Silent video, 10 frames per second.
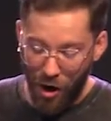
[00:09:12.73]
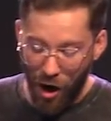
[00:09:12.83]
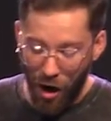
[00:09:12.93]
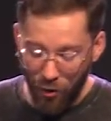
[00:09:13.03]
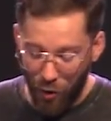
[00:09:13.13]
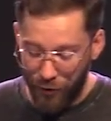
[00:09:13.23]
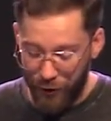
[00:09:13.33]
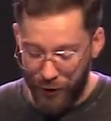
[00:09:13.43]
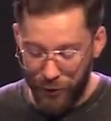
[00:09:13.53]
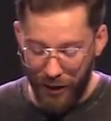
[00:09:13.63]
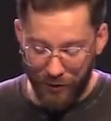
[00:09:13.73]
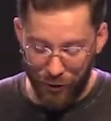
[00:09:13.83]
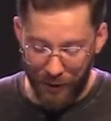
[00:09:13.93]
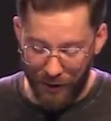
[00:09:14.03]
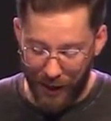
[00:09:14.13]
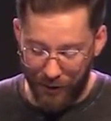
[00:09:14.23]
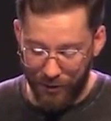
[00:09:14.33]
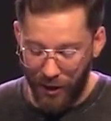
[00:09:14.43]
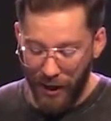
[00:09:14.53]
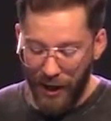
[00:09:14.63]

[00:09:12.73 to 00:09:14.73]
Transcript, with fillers: All over in the New Testament letters,